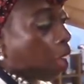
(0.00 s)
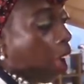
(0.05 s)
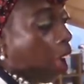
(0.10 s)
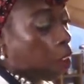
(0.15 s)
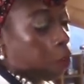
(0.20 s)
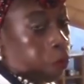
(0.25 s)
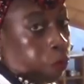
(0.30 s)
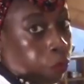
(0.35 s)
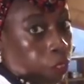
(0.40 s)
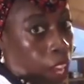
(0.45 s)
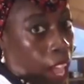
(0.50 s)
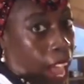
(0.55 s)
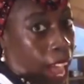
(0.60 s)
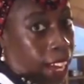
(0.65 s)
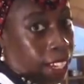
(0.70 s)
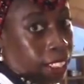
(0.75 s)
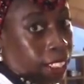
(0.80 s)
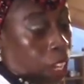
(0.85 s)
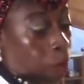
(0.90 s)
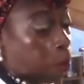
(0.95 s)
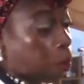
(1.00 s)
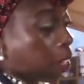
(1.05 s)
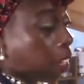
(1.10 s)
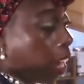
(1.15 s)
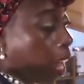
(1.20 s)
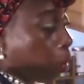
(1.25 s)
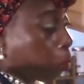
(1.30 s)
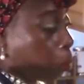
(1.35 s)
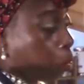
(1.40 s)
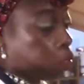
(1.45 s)
I flattened them and
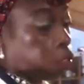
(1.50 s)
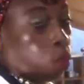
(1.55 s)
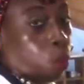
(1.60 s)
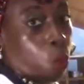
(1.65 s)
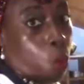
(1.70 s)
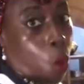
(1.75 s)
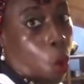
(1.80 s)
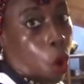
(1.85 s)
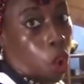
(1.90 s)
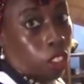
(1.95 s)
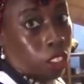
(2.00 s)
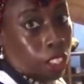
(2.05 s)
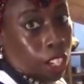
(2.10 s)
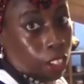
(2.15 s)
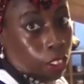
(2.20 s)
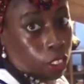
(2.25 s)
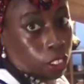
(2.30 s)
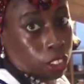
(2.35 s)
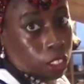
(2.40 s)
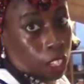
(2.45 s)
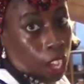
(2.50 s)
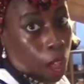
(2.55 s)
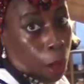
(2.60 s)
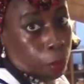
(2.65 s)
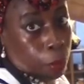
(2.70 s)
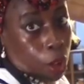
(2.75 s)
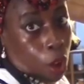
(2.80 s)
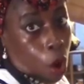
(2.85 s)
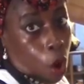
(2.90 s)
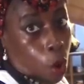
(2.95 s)
then I put the walnut on
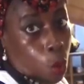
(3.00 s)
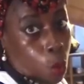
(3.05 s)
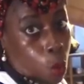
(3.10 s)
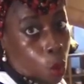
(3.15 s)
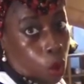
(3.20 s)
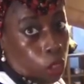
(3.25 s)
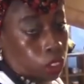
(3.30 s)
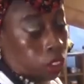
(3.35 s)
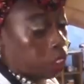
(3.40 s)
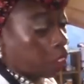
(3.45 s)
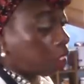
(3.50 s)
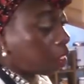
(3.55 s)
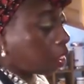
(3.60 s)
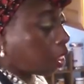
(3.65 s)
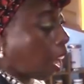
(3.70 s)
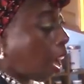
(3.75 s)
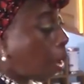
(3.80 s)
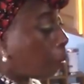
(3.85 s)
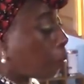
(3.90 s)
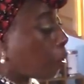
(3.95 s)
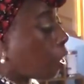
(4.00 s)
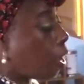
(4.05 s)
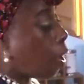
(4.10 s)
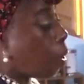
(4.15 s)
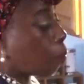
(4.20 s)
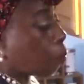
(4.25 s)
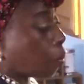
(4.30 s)
top, a whole walnut on top.